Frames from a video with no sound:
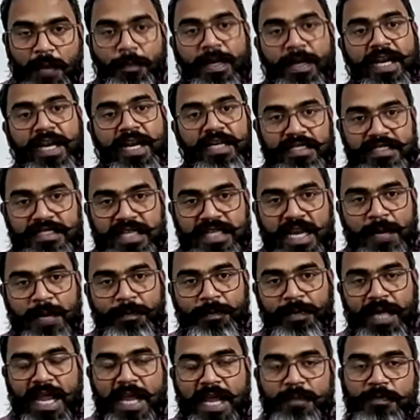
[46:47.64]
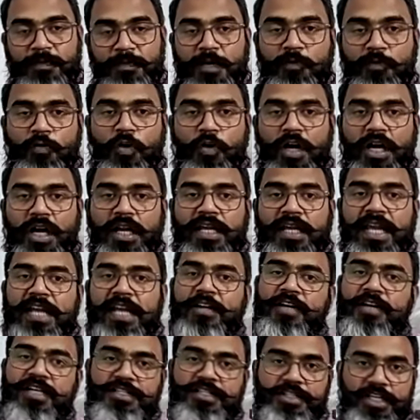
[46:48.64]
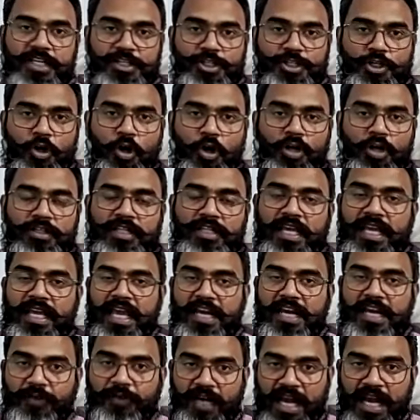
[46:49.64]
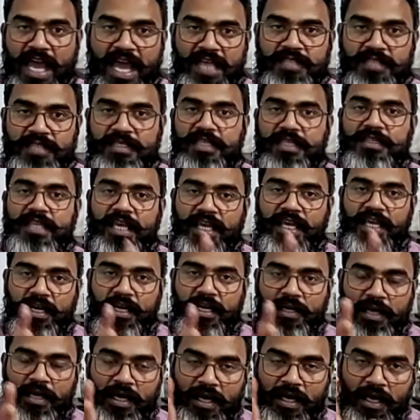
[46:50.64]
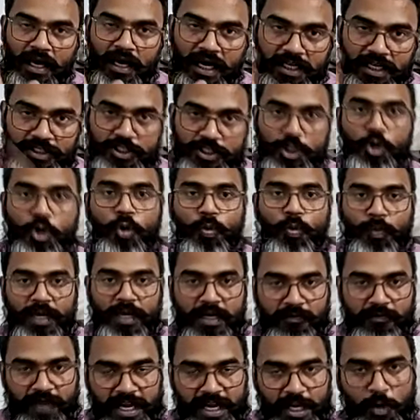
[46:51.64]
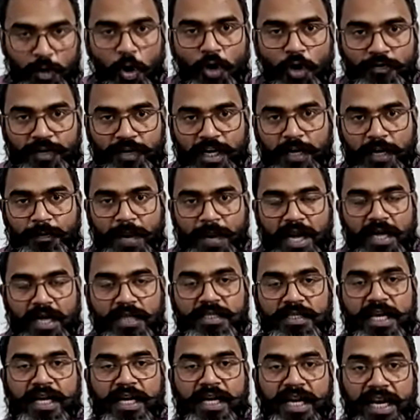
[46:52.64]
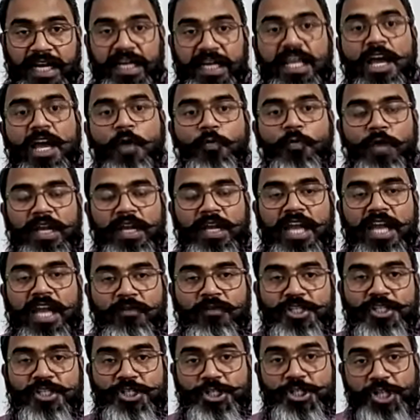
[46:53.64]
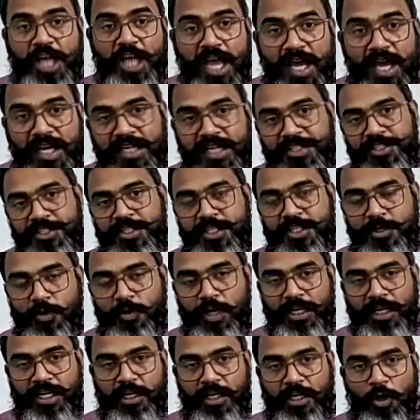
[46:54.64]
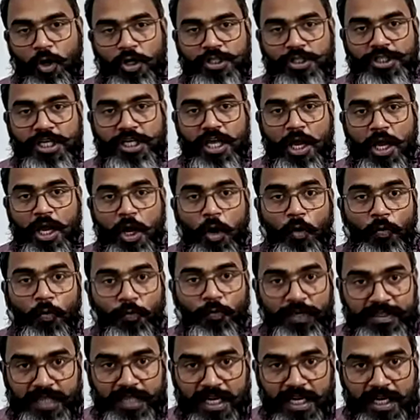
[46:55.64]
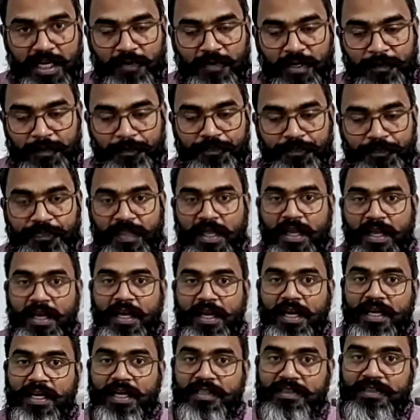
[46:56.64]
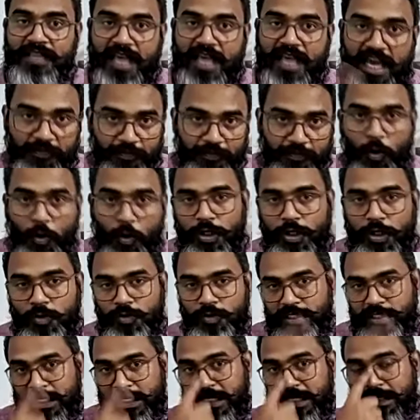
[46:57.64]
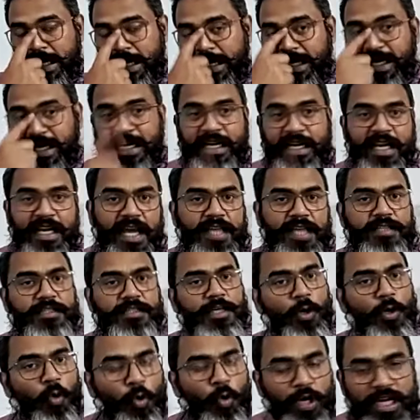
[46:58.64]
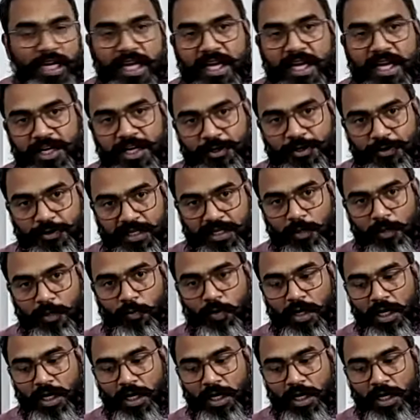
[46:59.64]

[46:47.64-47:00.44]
But at the same time, the world can rest assured, they can relax and they can assume in a very confident manner that India will never share its nuclear technology with anyone. Therefore, you see that India is the only country in the